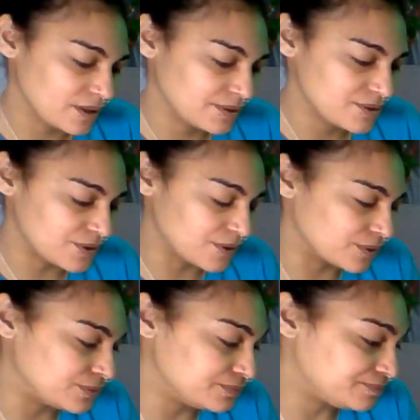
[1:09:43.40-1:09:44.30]
So,
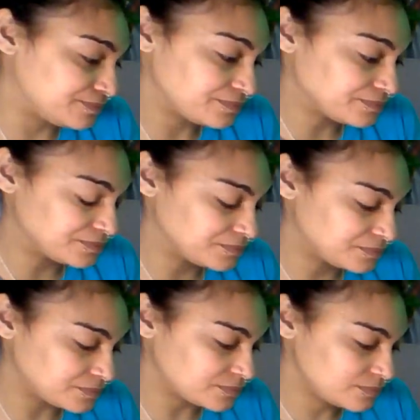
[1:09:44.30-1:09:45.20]

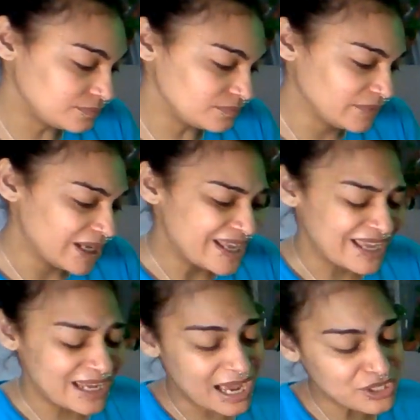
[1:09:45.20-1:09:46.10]

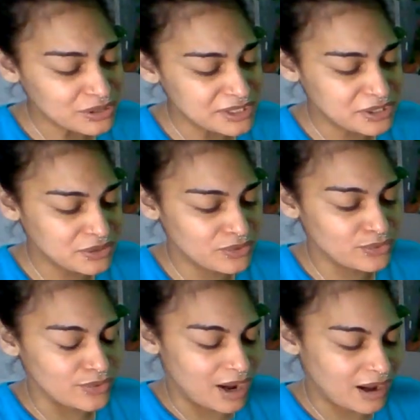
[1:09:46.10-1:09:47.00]
and actually, too,
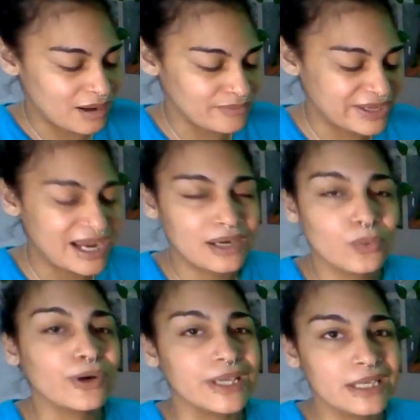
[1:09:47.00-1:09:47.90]
they kind of
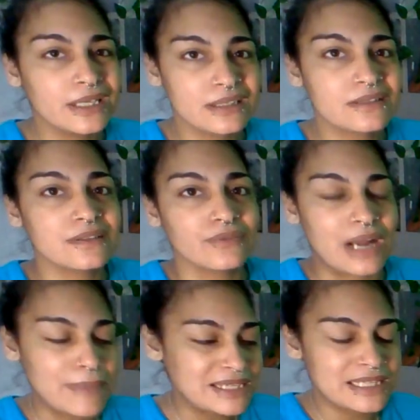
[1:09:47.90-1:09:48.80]
were idiots. I'm
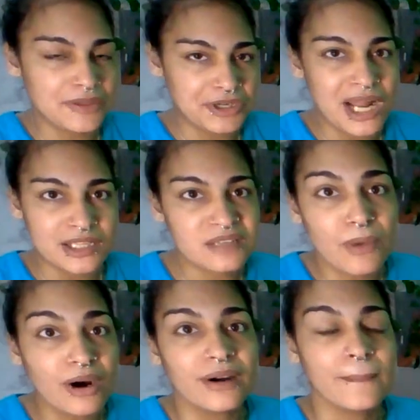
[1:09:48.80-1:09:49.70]
not saying that they're not
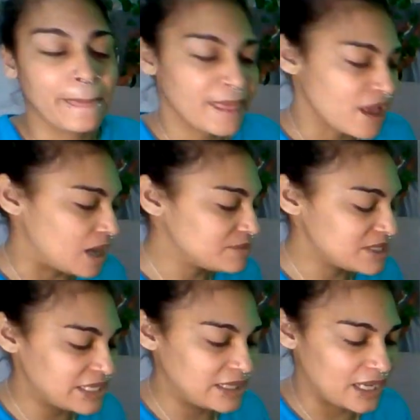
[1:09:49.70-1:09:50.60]
smart. I'm just
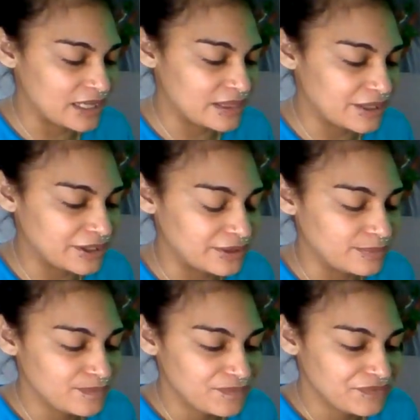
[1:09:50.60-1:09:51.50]
saying, like, they're
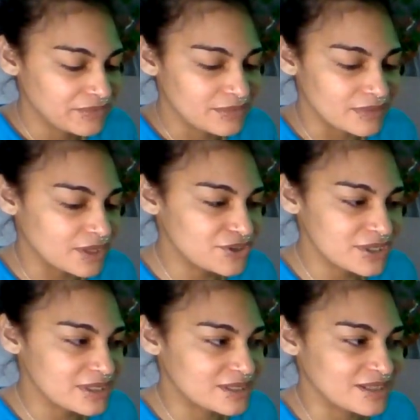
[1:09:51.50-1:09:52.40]

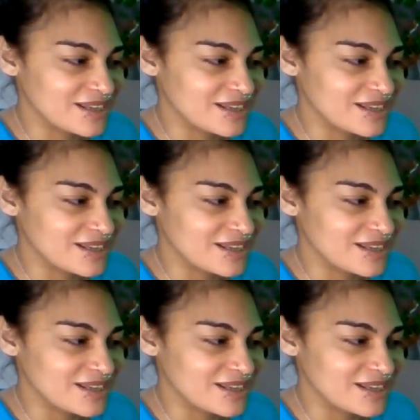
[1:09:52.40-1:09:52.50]
just